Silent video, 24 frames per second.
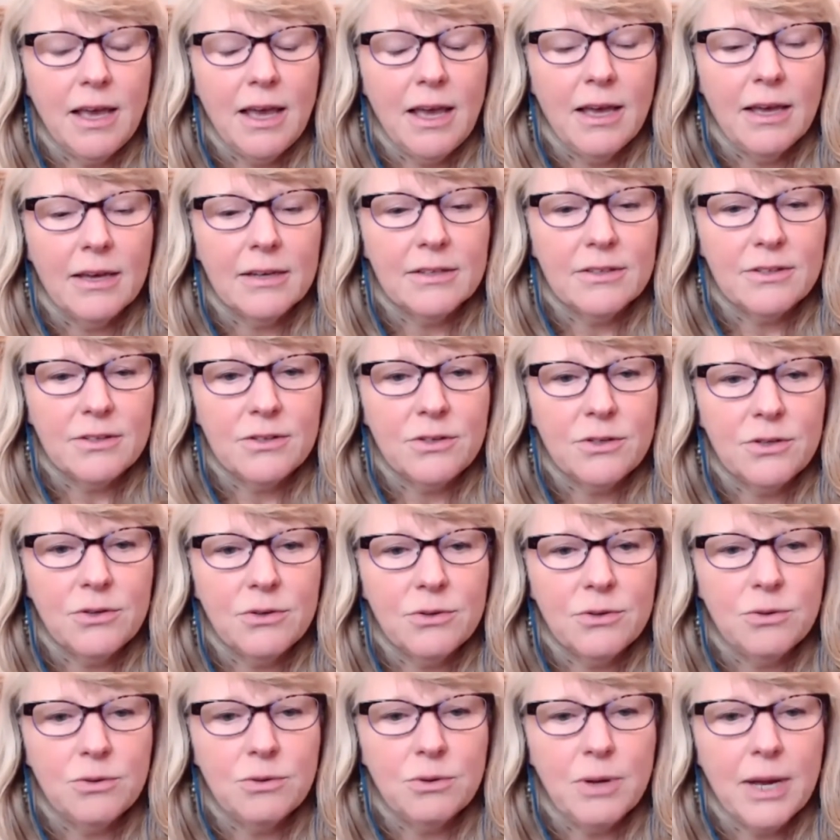as
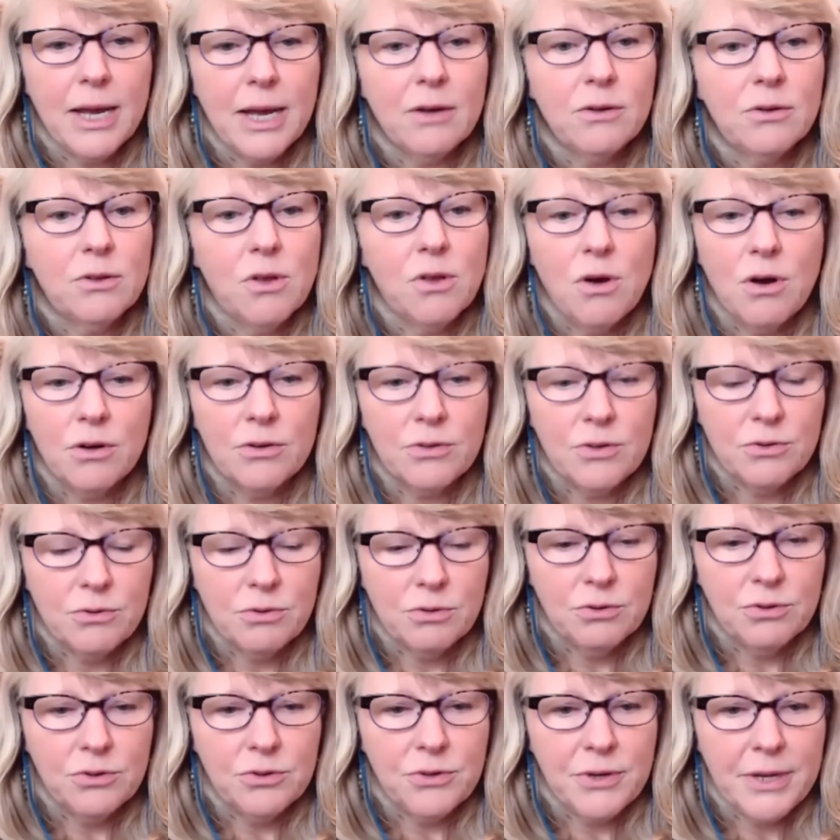to how long to
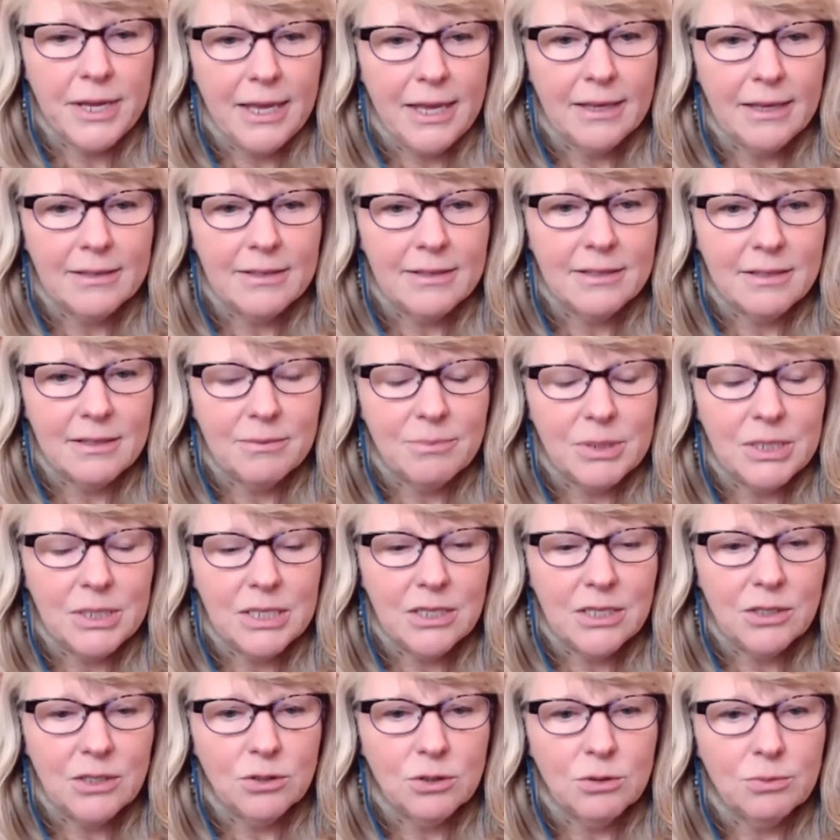hold your hands in a
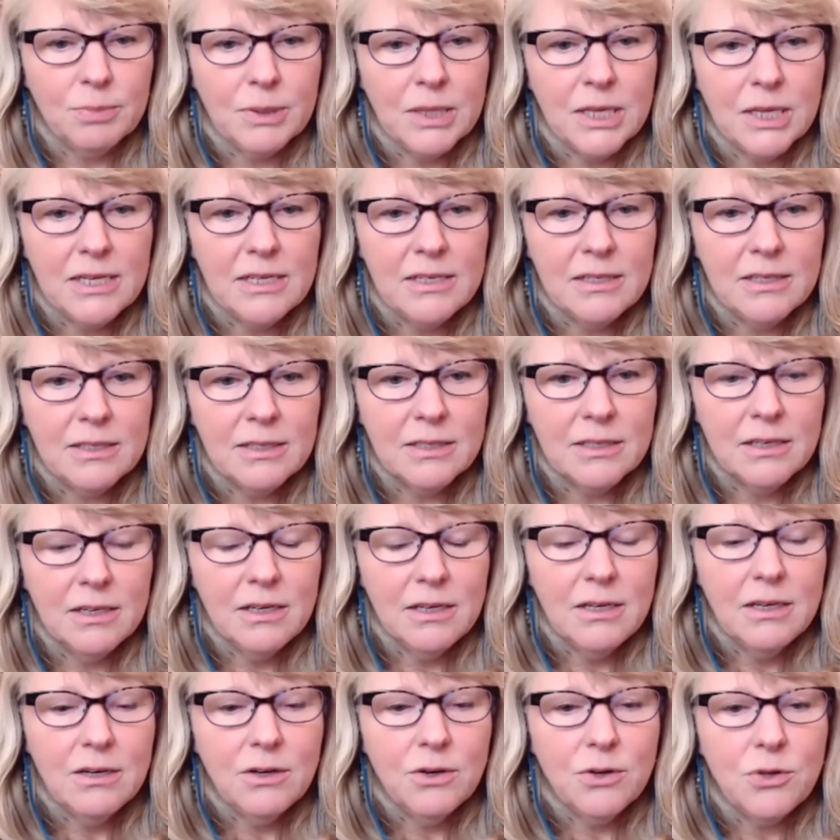particular place.
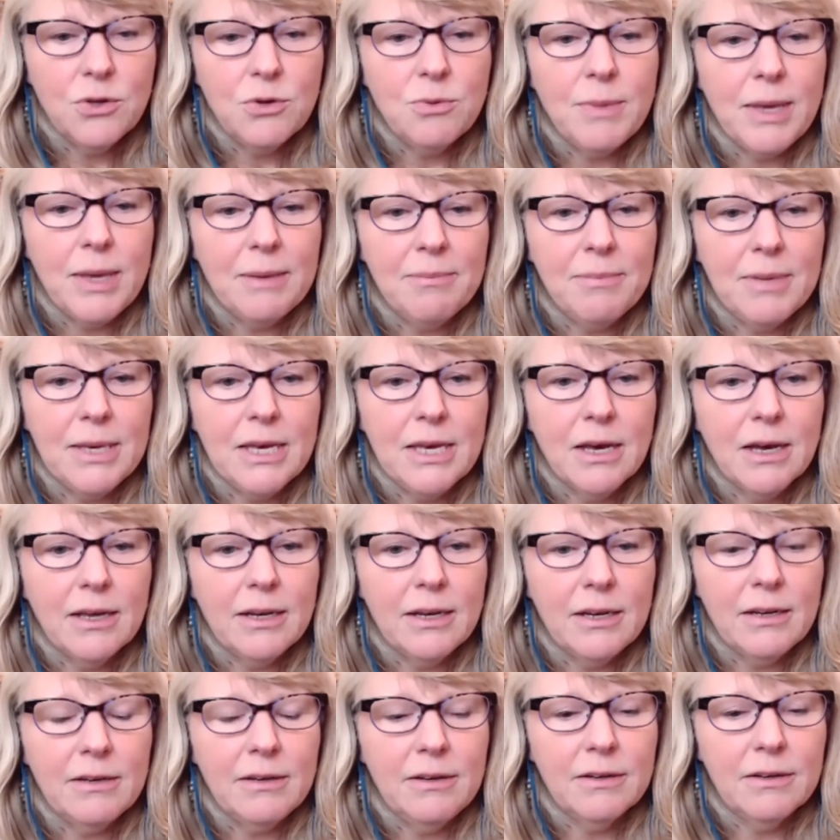You may be
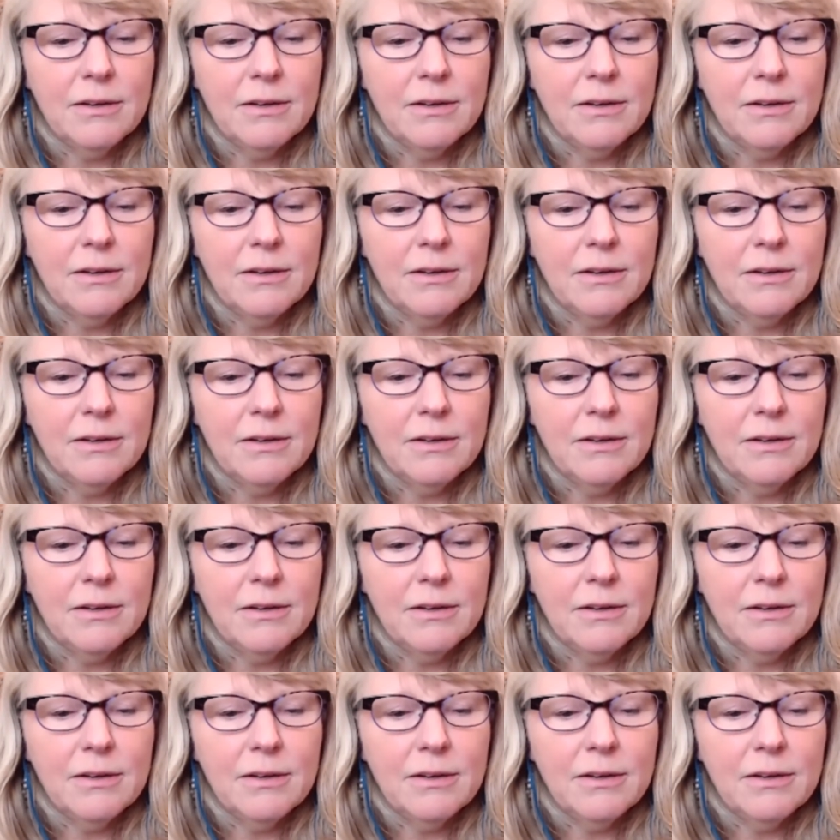guided